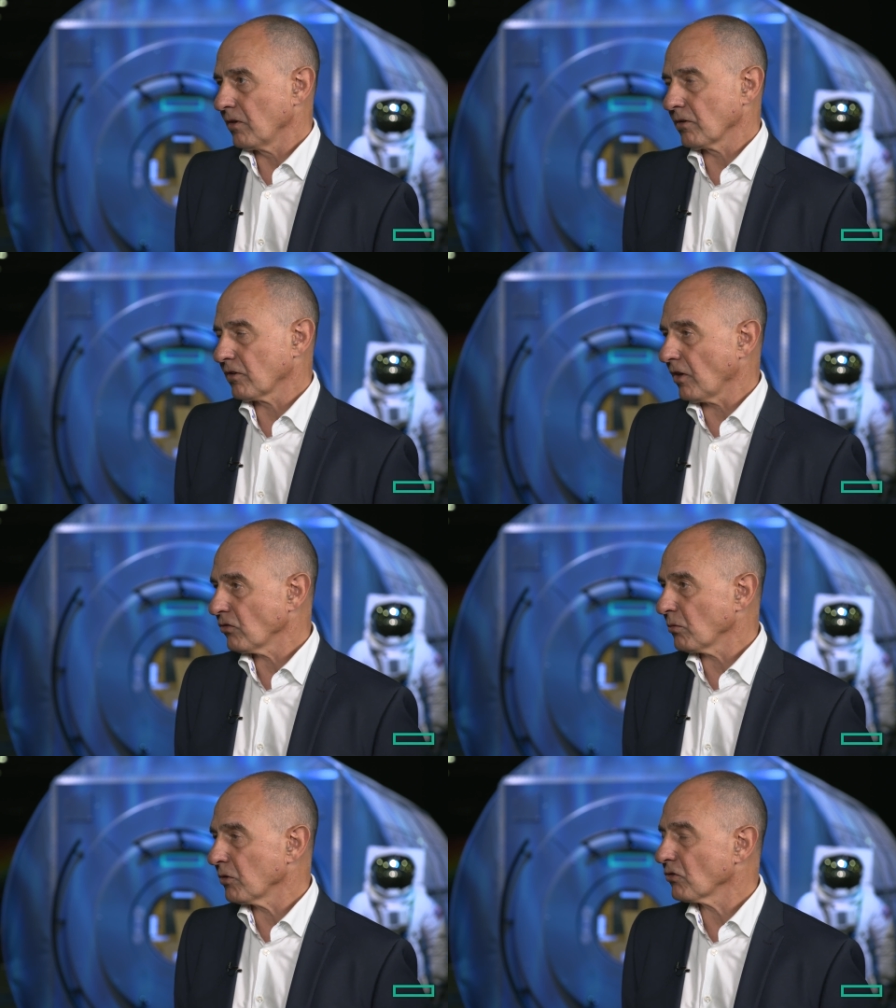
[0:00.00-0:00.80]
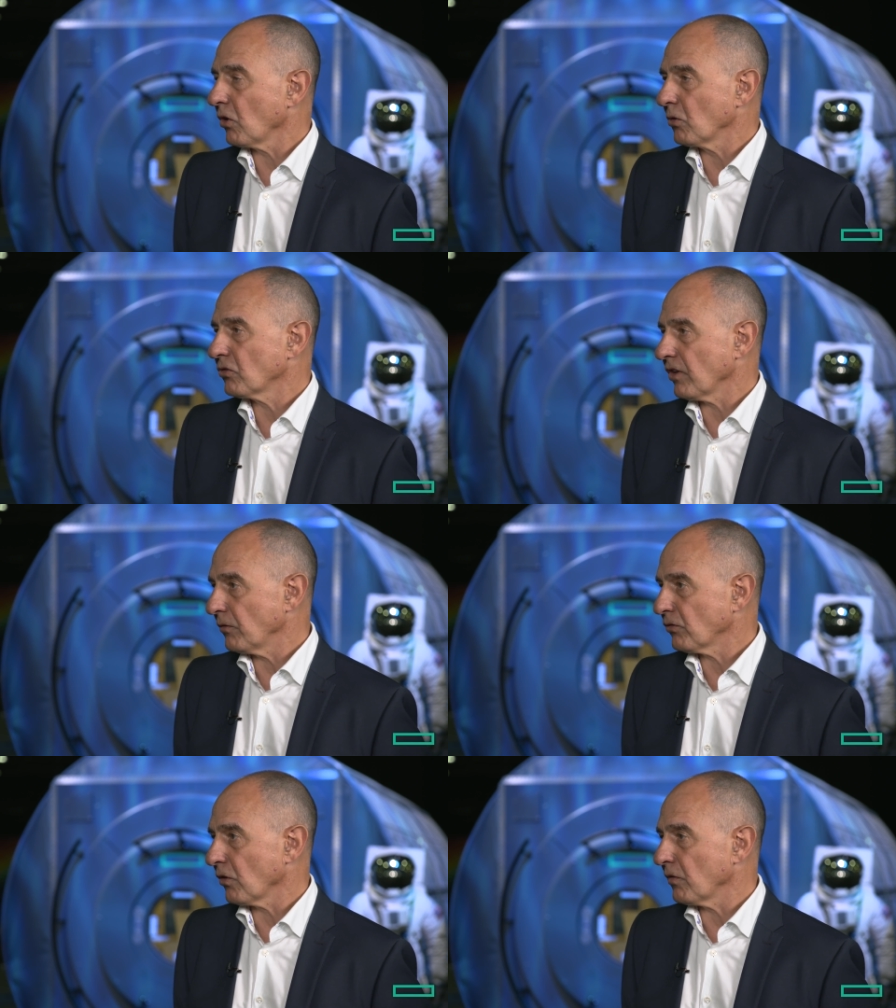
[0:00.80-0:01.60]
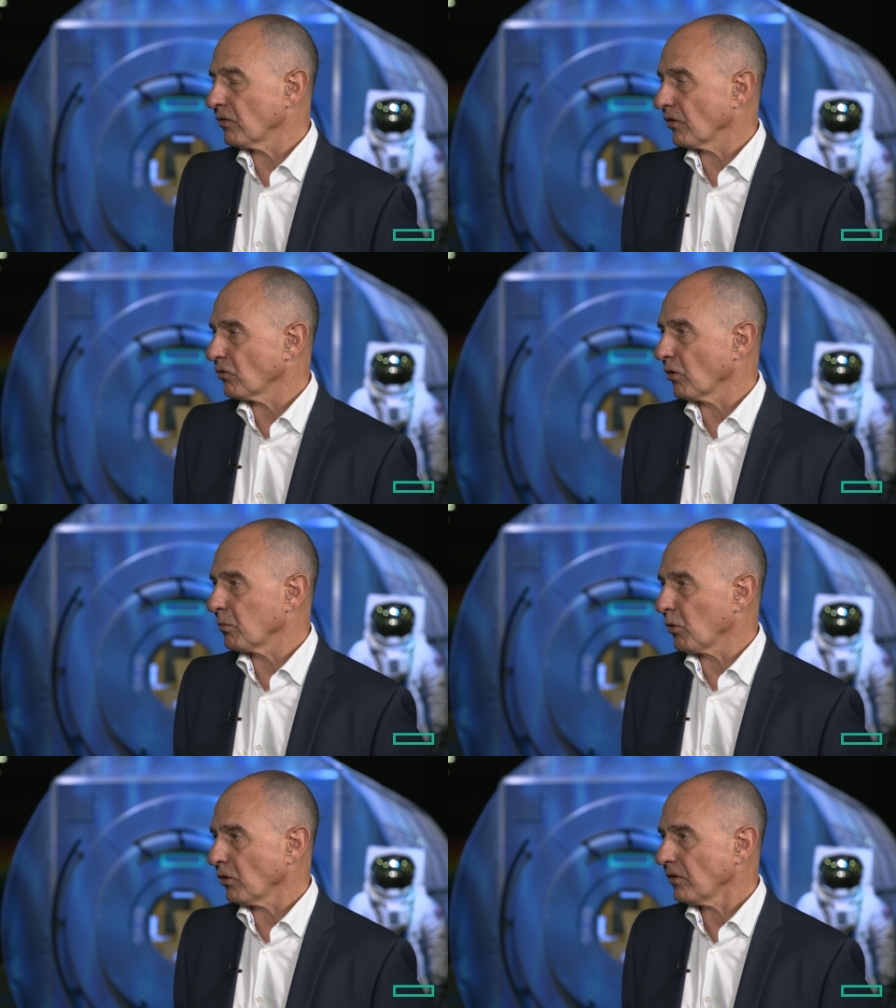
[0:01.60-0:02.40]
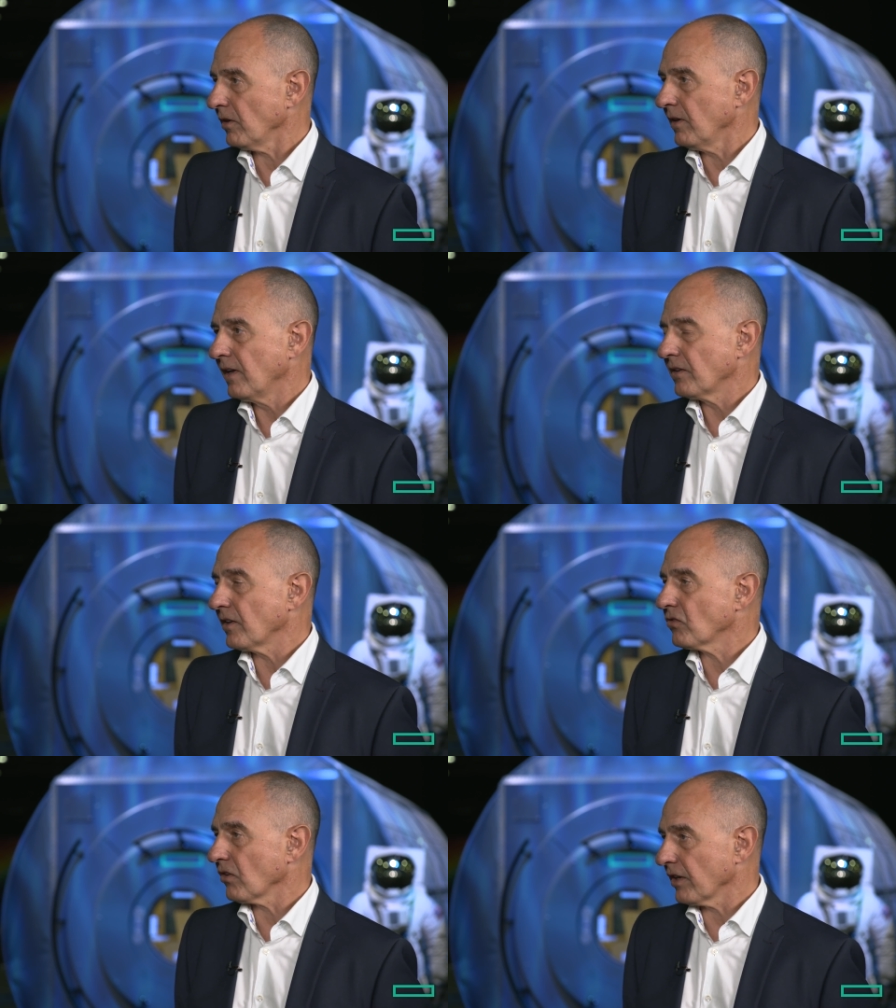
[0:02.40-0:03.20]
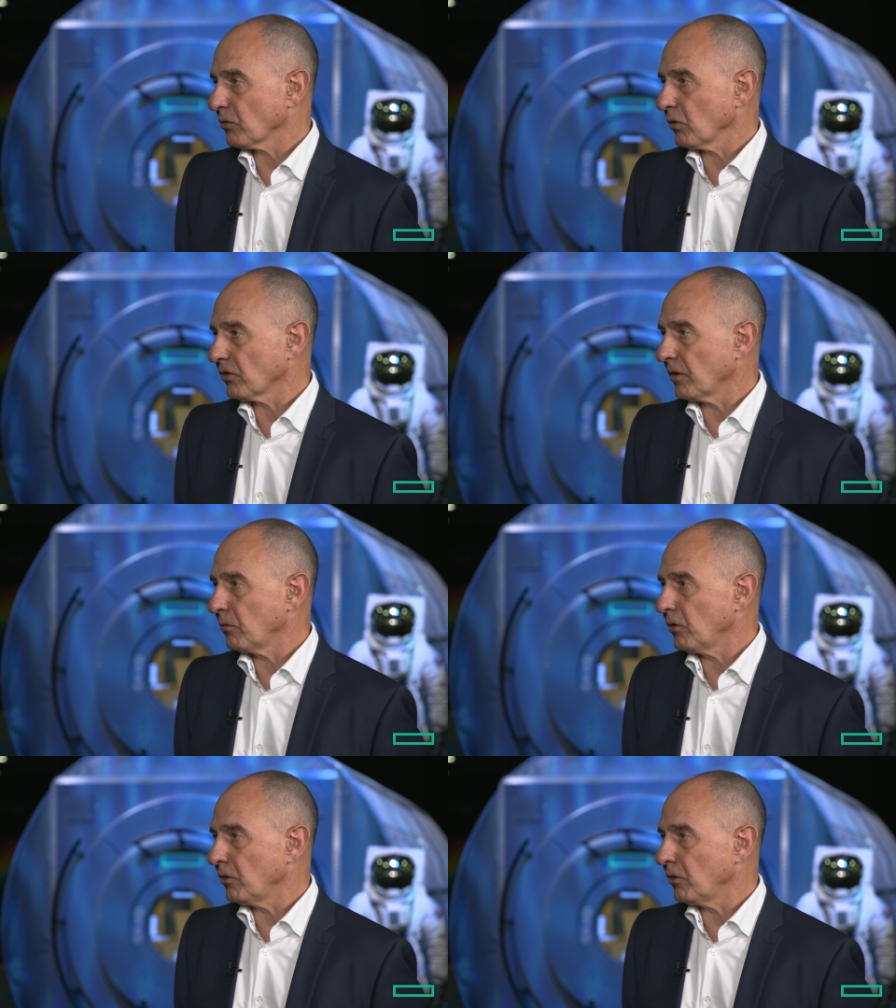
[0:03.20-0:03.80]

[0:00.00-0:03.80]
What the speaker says: As customers go self-service onto a portal, they select what they